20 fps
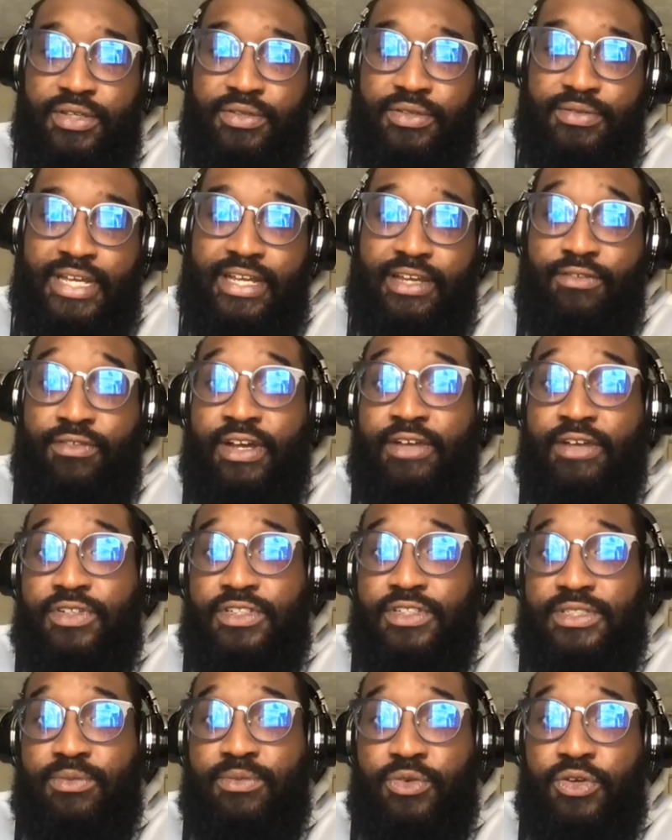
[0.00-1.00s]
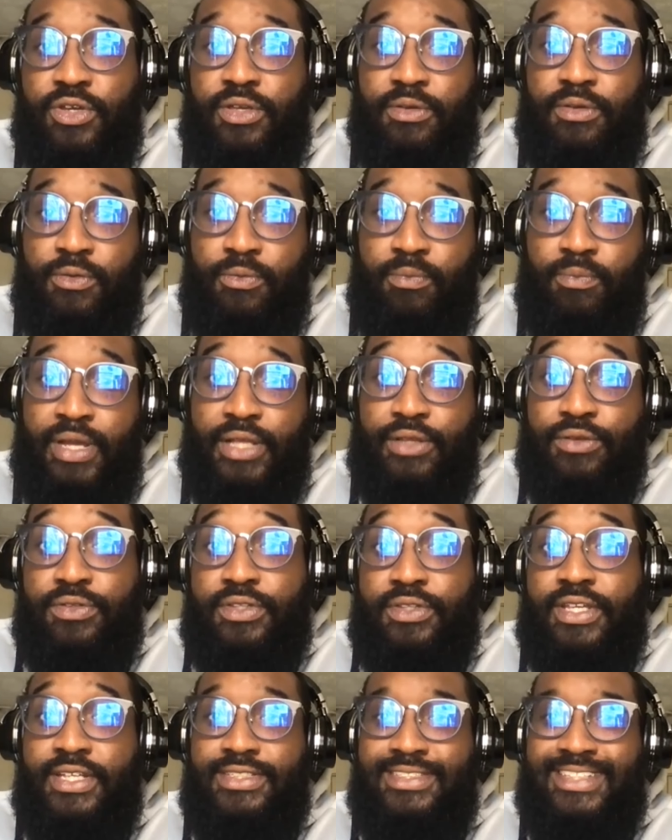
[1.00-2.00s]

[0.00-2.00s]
That could reference some really better things